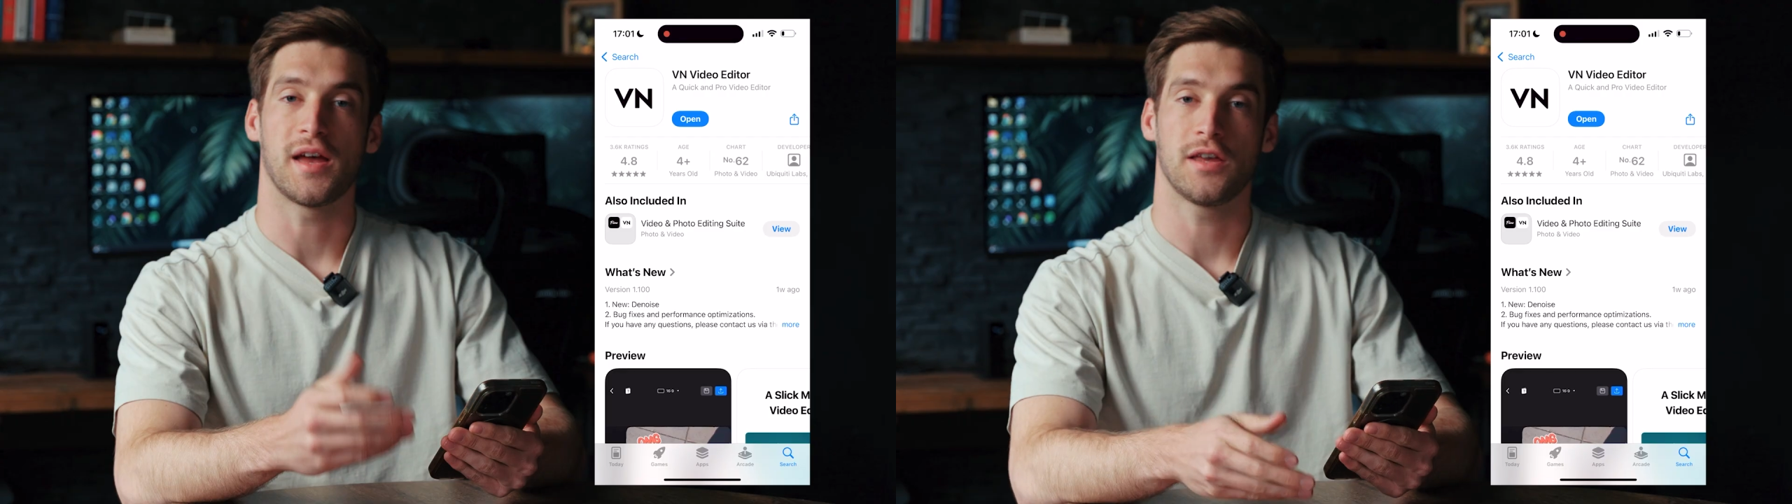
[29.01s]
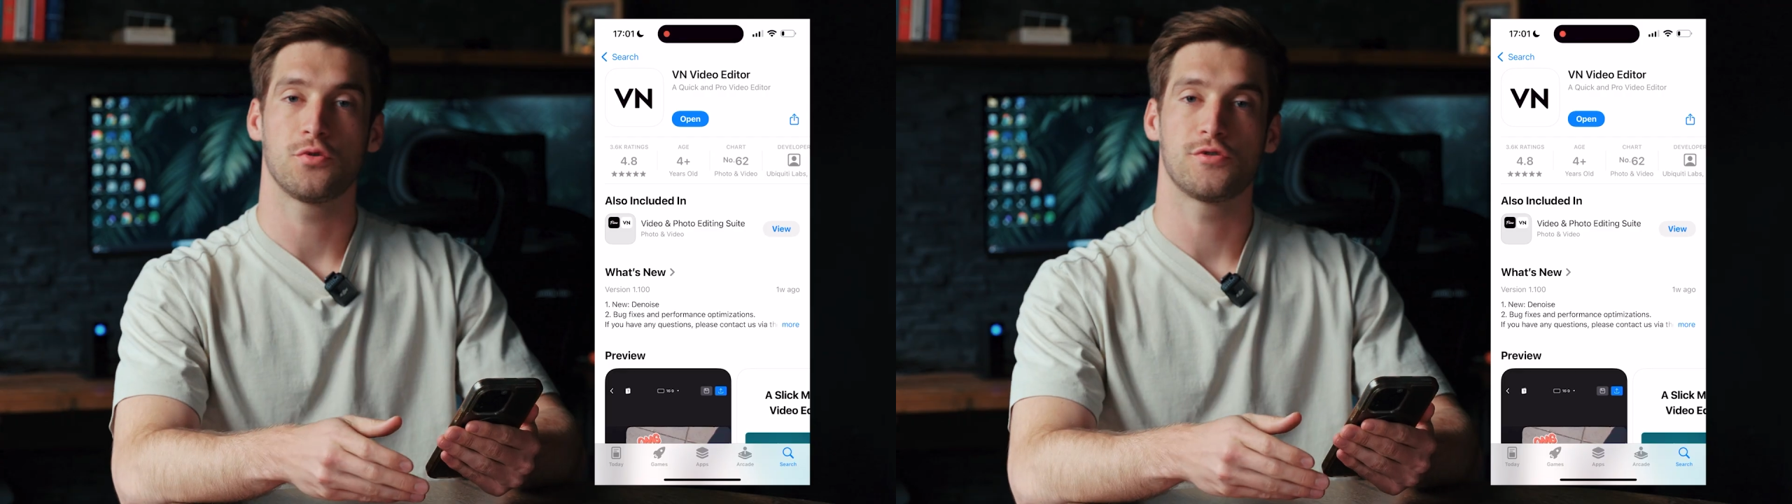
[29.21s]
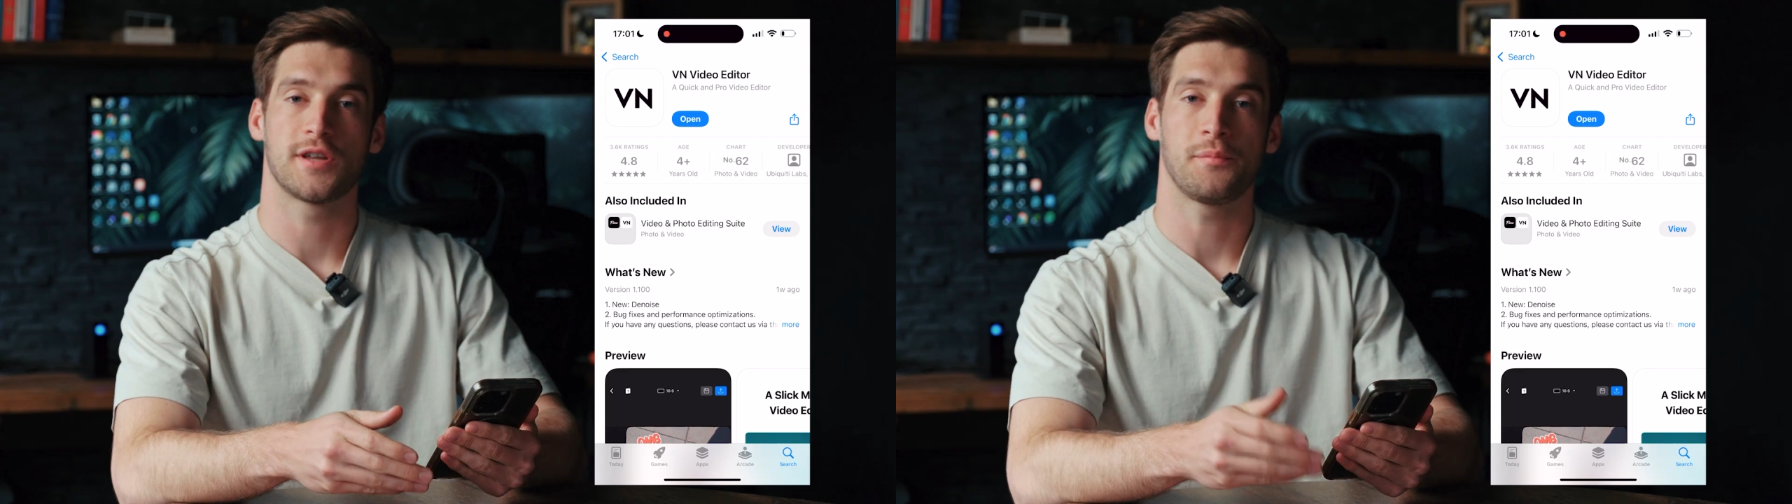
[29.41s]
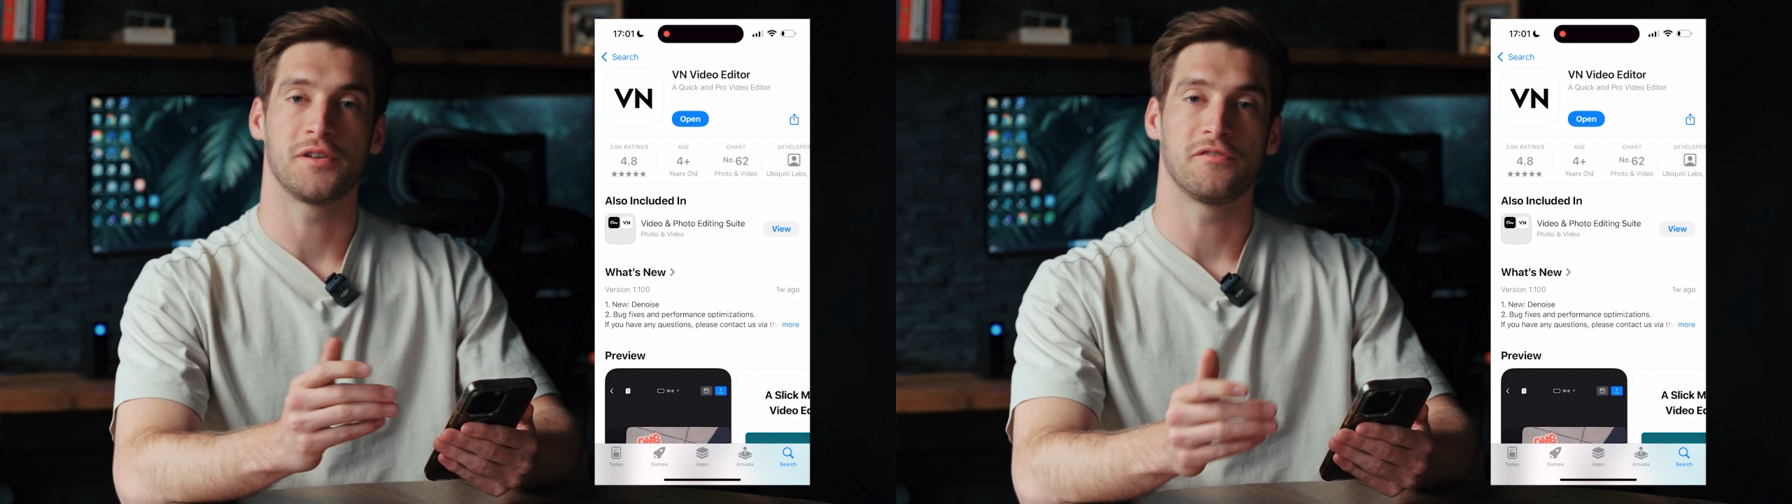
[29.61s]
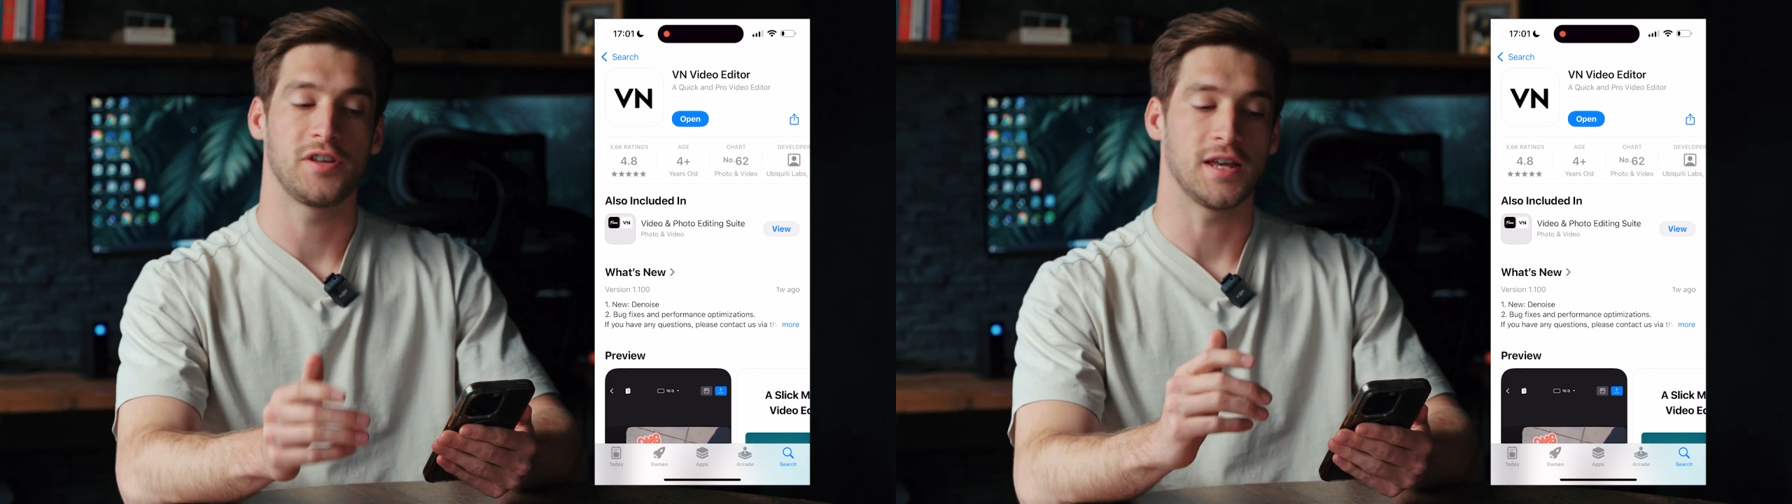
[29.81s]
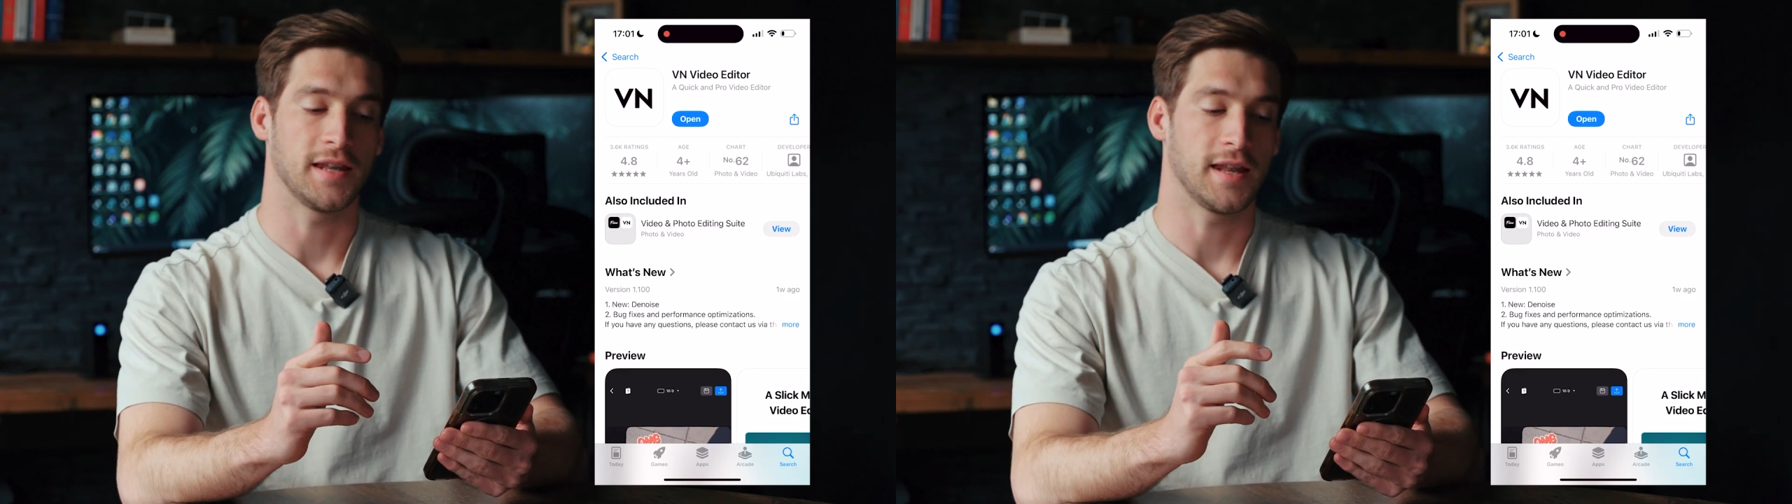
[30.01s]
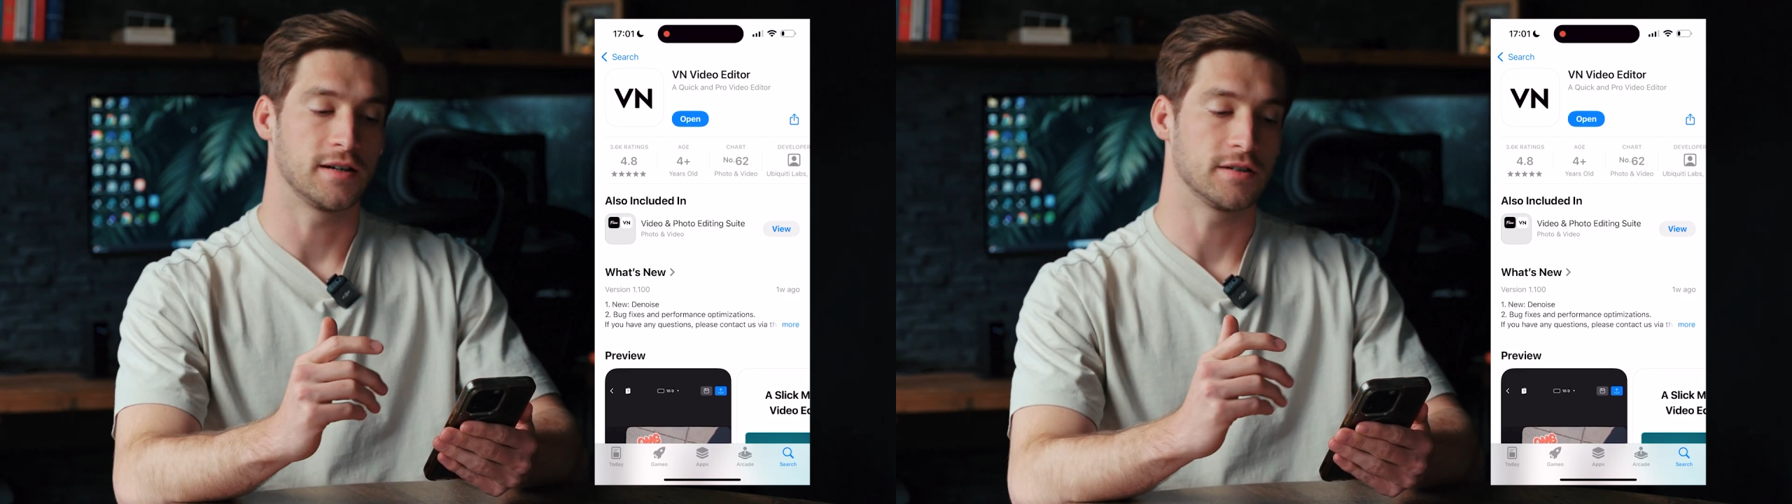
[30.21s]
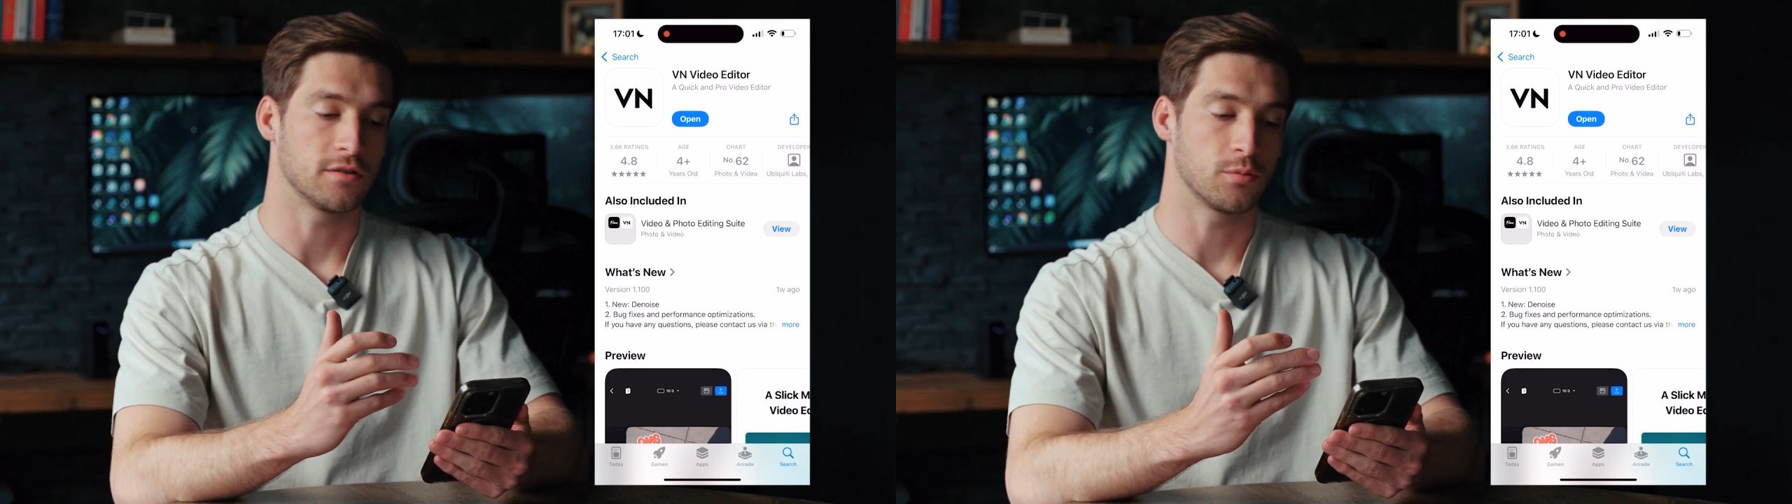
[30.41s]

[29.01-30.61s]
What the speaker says: and use them in VN Editor,